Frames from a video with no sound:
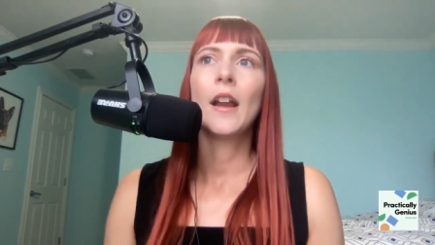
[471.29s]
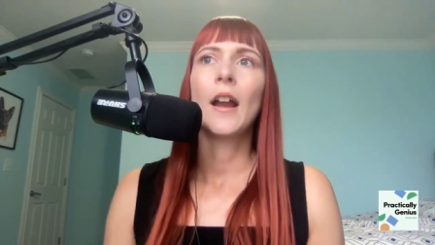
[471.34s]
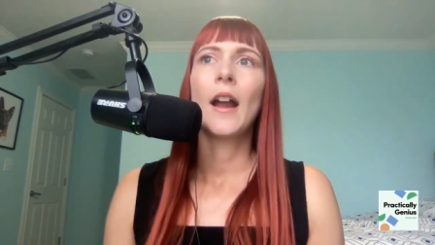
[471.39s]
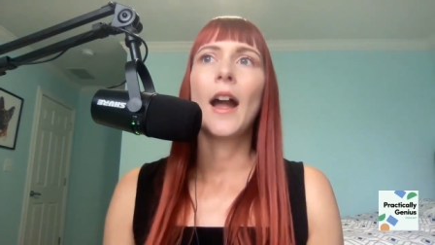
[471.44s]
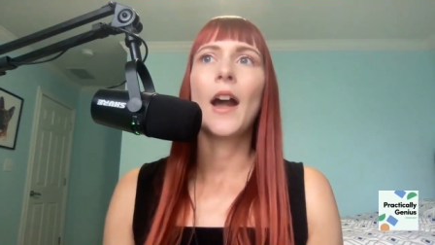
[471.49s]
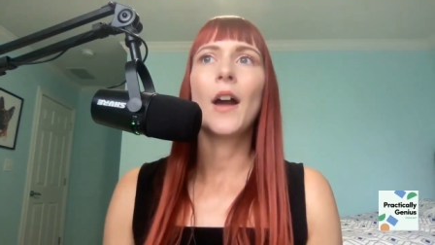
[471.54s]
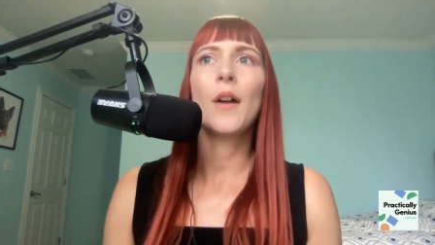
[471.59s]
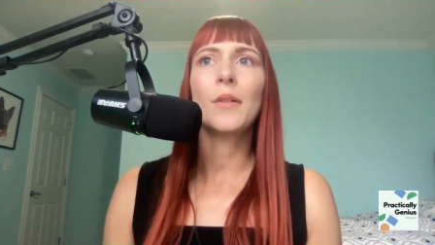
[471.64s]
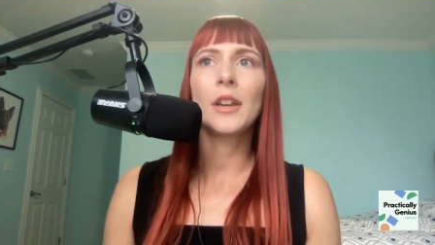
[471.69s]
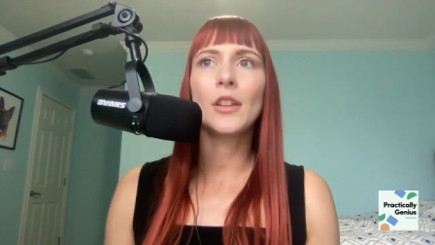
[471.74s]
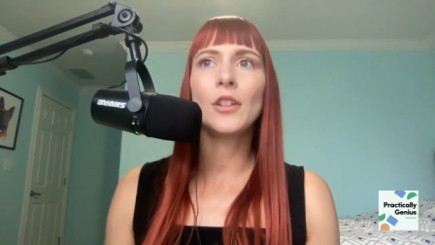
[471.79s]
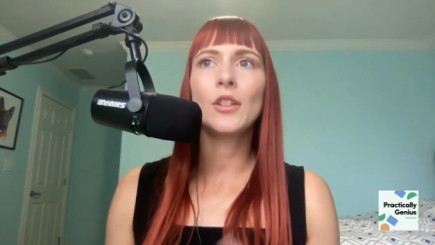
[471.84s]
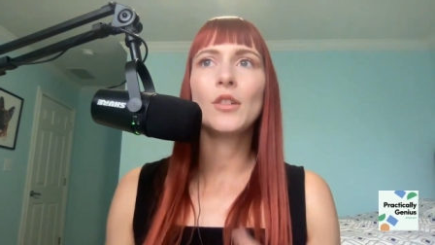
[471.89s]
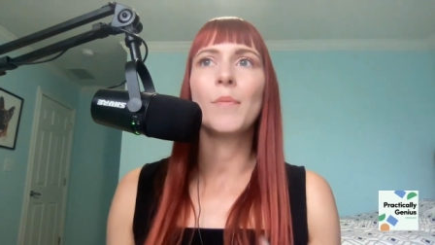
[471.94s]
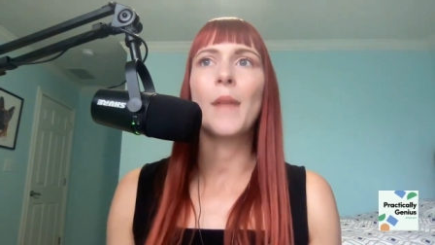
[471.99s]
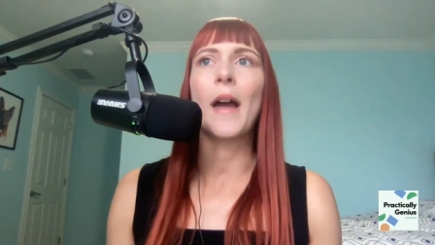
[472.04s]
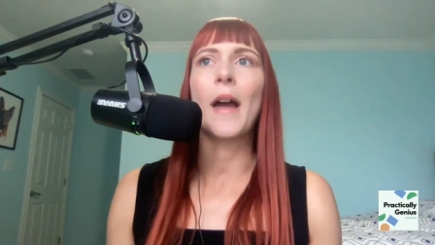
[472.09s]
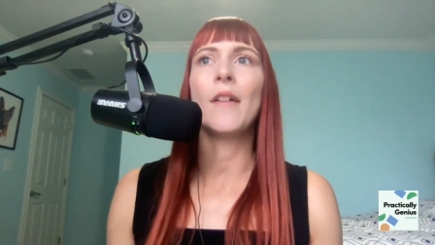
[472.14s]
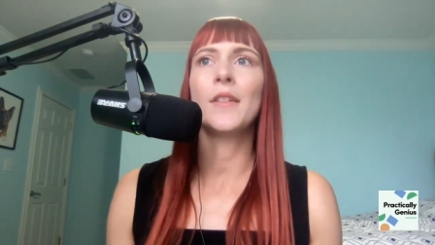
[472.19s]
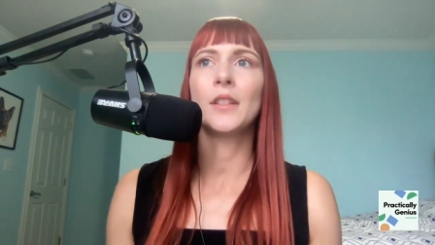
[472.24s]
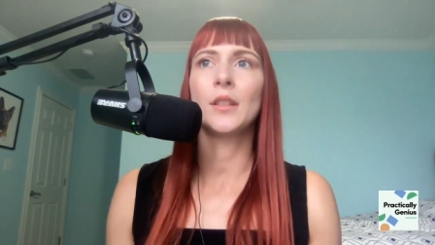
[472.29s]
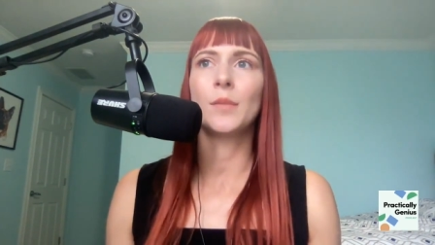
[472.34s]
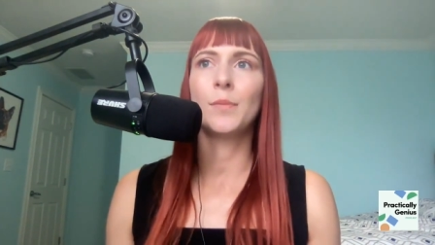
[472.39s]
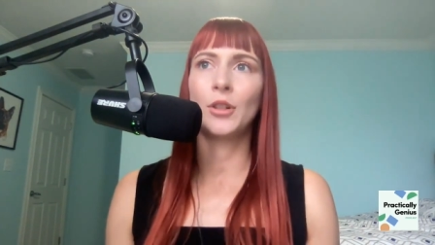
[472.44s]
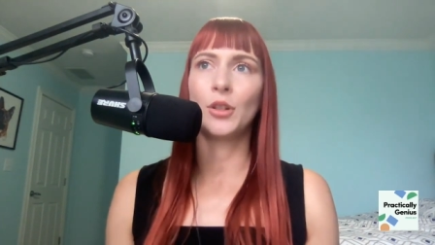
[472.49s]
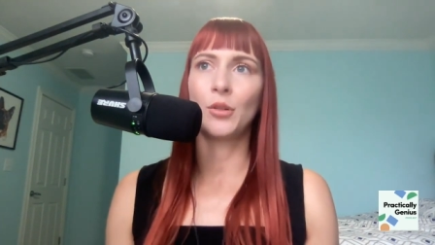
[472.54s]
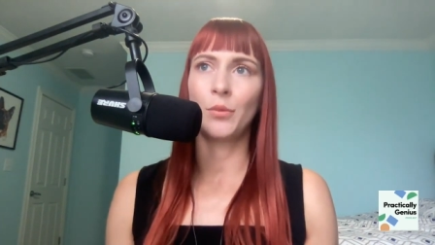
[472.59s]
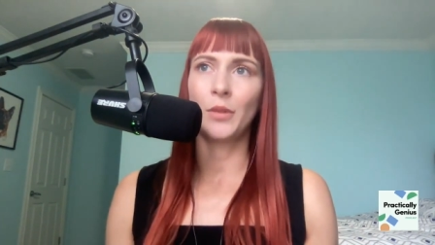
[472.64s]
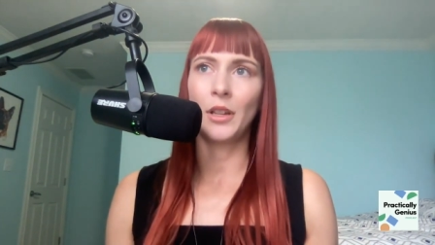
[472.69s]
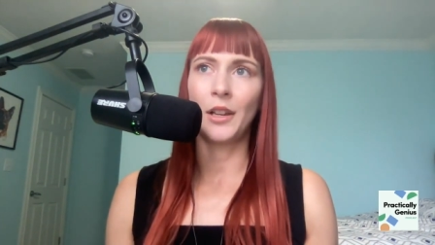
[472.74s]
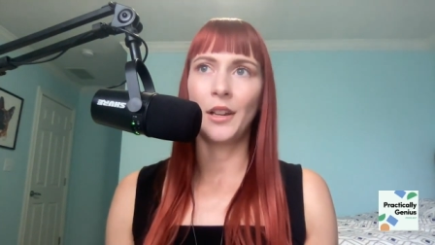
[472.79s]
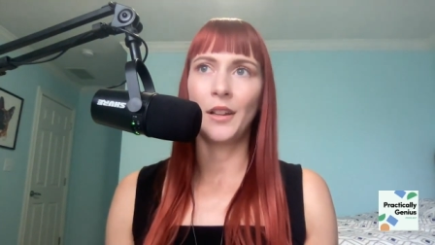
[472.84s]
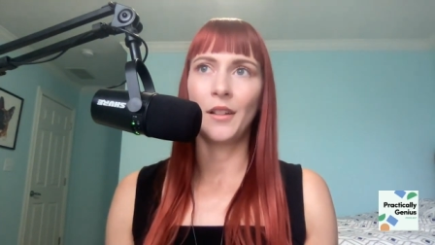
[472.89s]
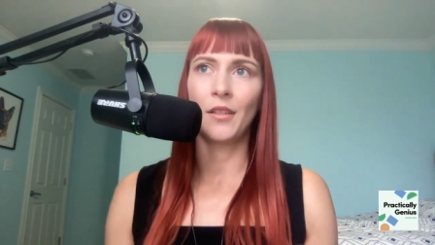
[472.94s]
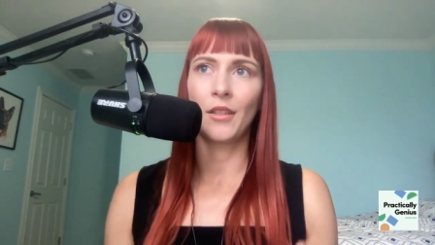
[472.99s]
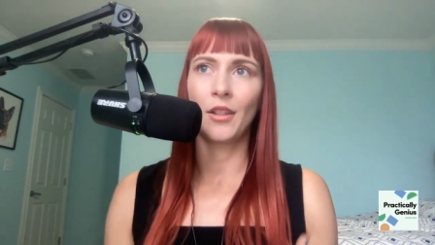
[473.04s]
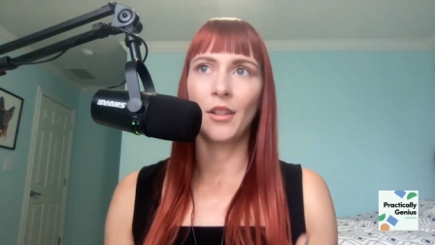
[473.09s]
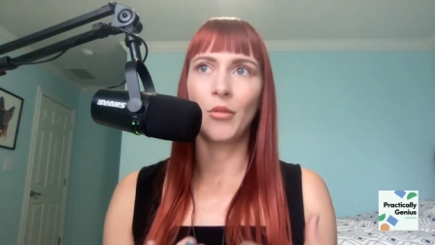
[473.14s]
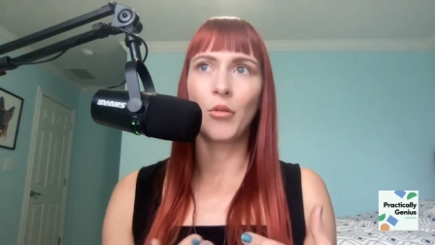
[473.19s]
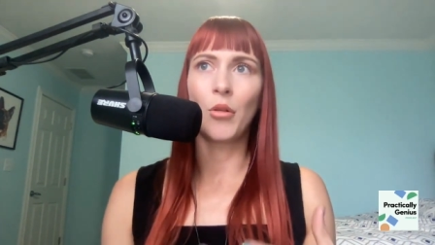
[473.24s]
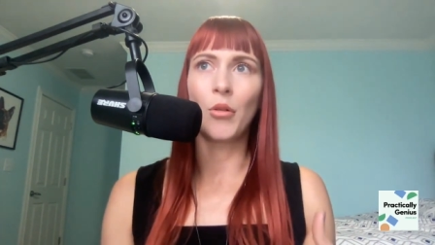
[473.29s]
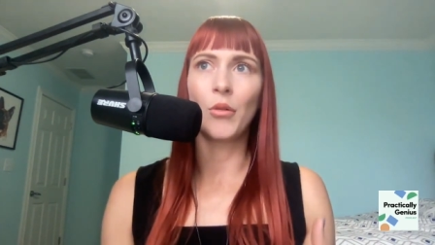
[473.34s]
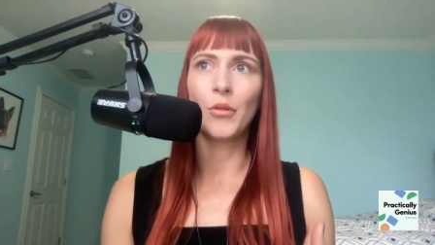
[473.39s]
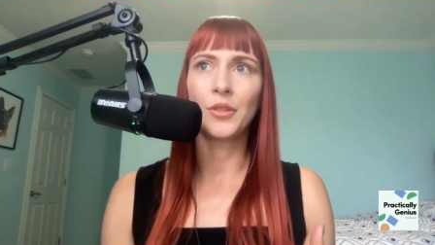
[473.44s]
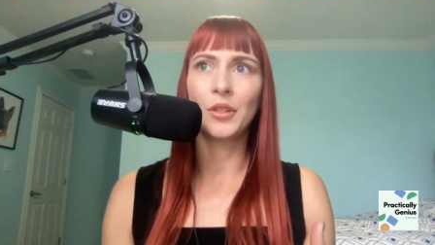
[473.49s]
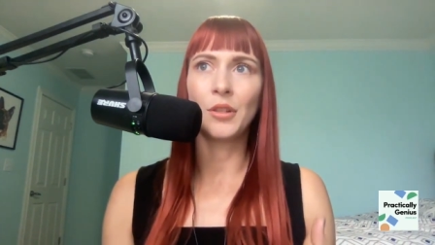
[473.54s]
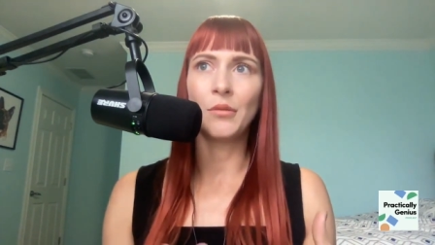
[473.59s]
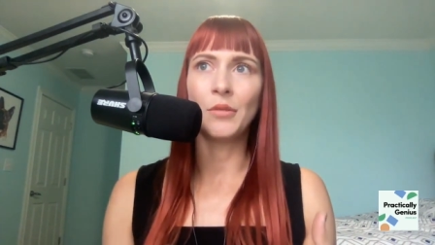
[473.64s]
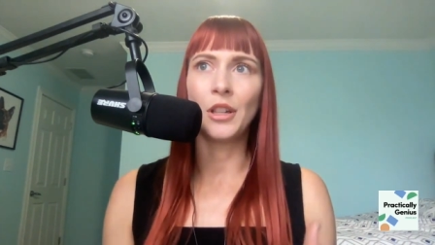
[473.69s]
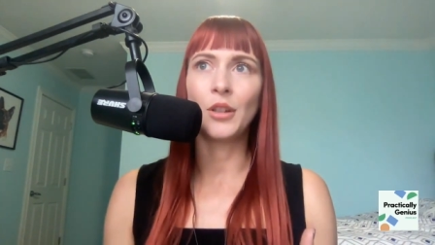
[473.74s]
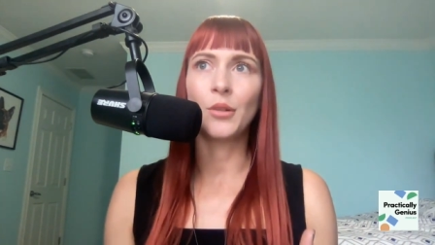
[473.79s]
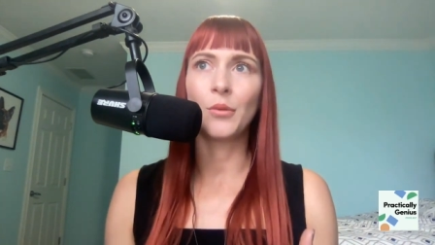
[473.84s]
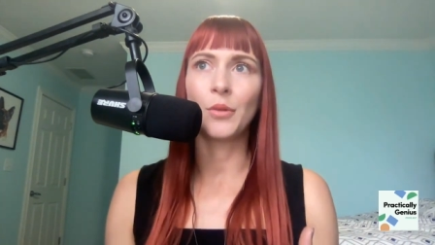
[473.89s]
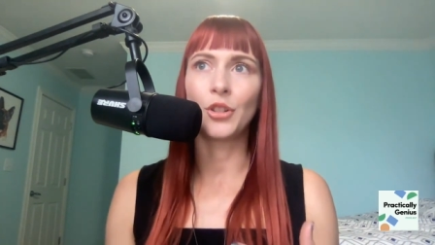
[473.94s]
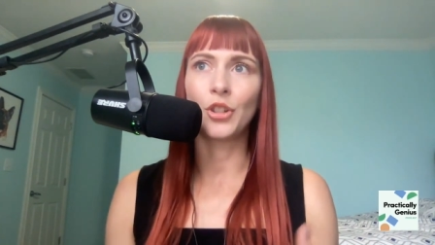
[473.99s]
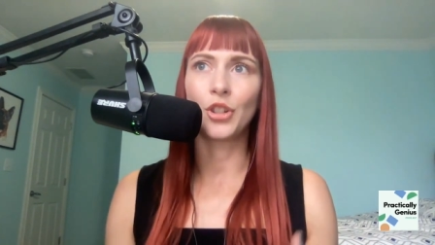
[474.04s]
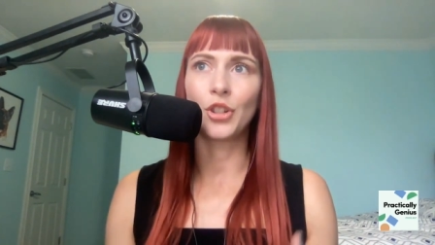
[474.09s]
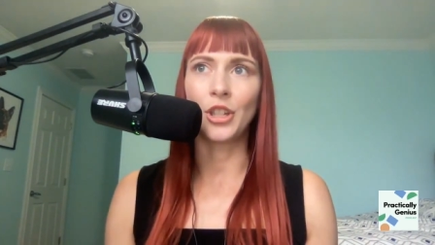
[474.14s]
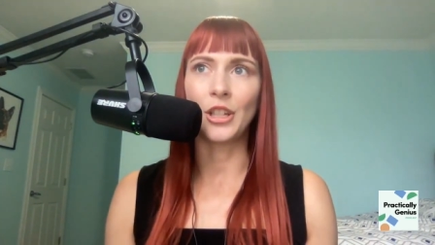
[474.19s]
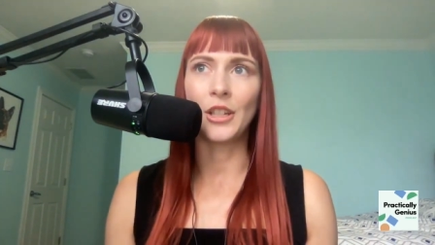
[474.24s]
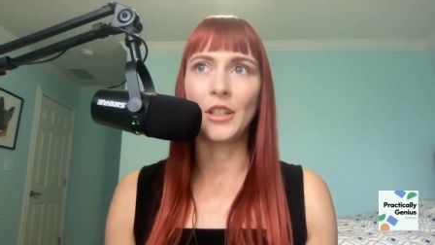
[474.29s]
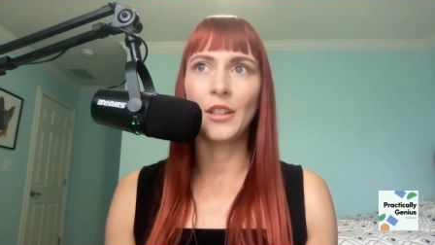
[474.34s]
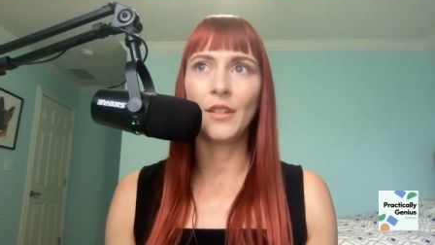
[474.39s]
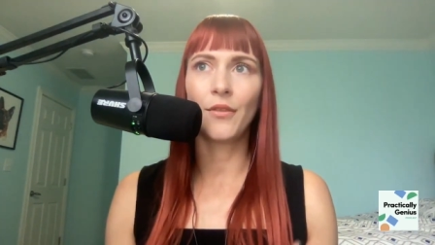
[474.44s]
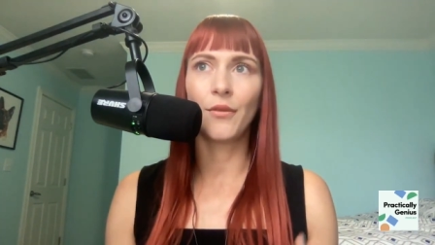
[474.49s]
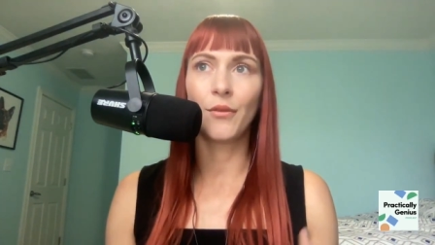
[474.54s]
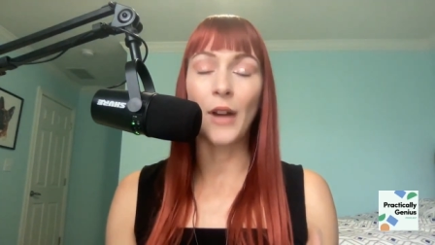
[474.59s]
How can you balance between the goals you need to achieve